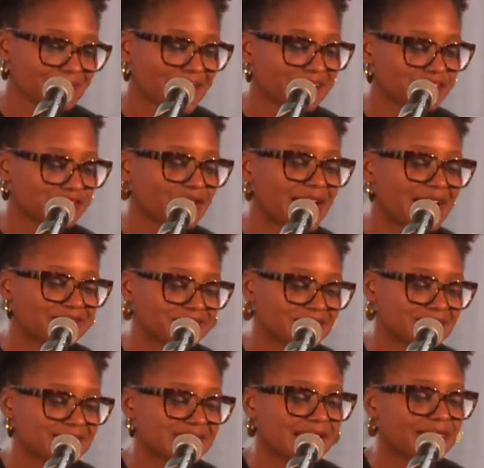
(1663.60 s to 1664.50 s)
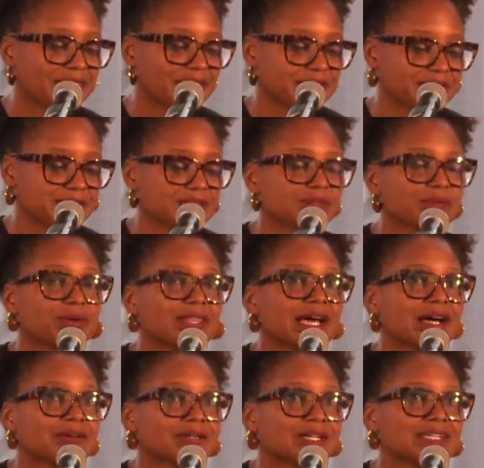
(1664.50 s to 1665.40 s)
I shall have to send this
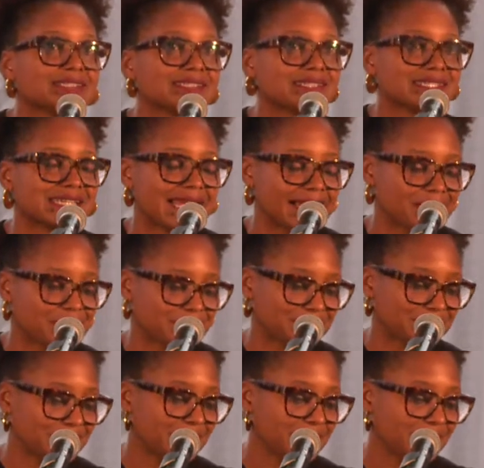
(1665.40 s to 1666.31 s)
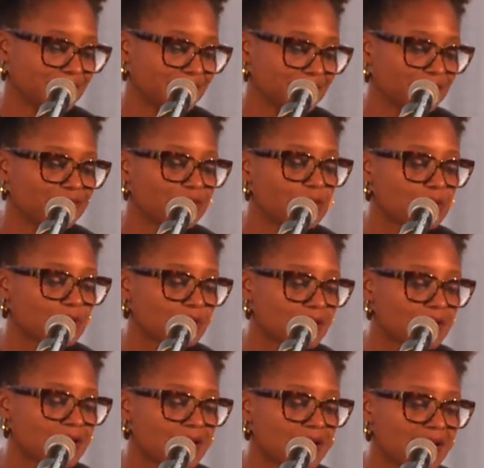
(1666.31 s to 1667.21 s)
without a stamp,
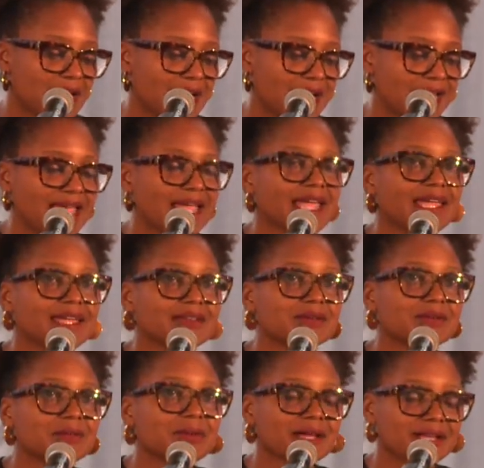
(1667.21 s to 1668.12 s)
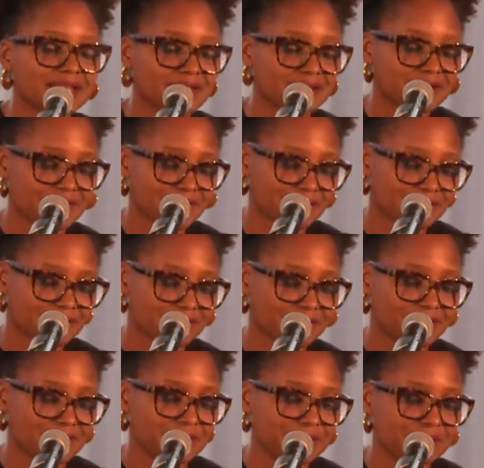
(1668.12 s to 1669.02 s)
for I hain't money enough
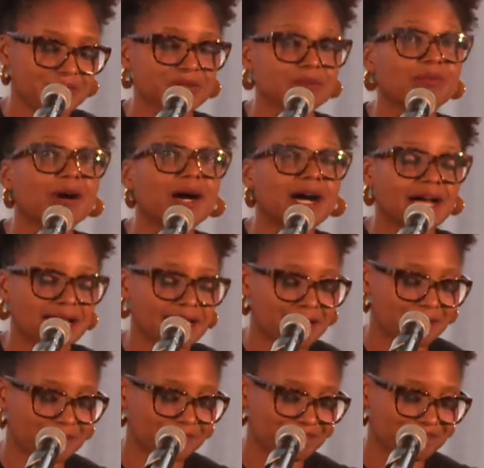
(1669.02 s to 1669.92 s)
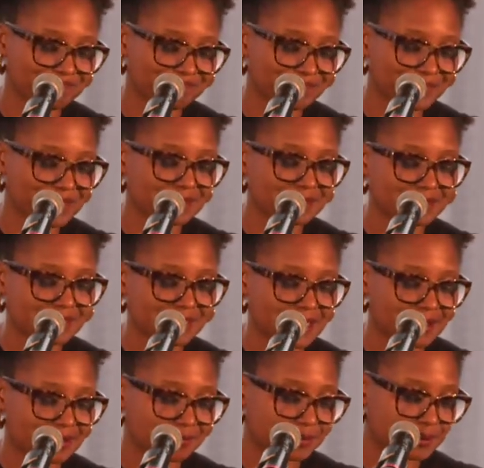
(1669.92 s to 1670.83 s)
to buy a
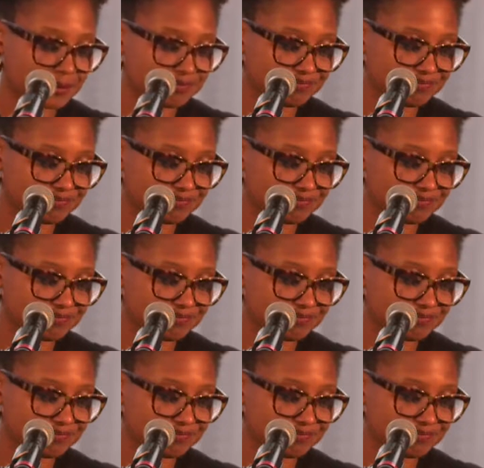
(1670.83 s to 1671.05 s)
stamp.